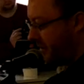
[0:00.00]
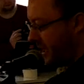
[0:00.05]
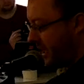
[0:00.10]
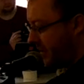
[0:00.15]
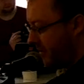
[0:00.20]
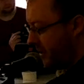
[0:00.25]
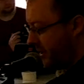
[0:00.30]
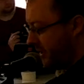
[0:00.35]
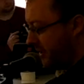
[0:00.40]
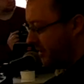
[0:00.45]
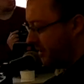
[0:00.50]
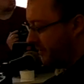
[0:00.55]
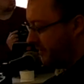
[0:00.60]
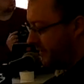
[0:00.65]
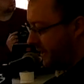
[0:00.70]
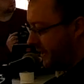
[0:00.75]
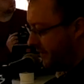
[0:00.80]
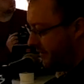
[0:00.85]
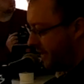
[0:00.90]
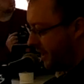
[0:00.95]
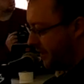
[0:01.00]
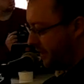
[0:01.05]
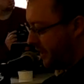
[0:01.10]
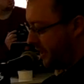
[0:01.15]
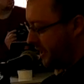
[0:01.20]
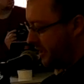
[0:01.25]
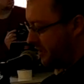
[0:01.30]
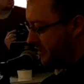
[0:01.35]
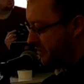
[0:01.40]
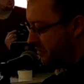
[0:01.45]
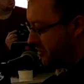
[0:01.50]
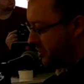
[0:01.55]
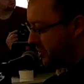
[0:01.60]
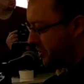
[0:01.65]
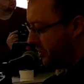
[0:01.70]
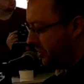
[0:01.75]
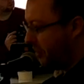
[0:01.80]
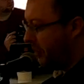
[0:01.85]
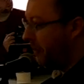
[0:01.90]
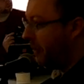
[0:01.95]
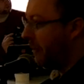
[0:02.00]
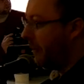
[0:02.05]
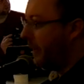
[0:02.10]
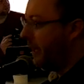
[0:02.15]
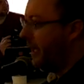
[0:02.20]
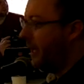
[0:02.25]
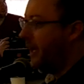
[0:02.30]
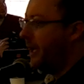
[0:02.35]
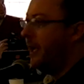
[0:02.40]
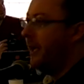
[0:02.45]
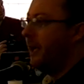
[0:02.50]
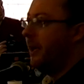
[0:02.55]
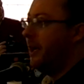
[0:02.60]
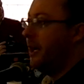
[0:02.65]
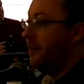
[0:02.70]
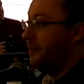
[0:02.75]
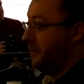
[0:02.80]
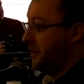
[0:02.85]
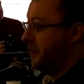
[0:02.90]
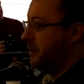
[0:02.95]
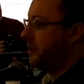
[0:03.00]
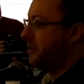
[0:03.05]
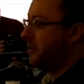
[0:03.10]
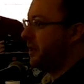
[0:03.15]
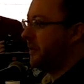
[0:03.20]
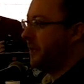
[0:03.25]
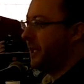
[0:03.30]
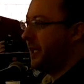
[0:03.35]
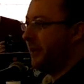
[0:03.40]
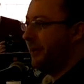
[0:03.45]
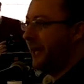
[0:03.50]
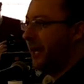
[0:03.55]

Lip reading: camera.vflip is true. Hopefully you're the right way up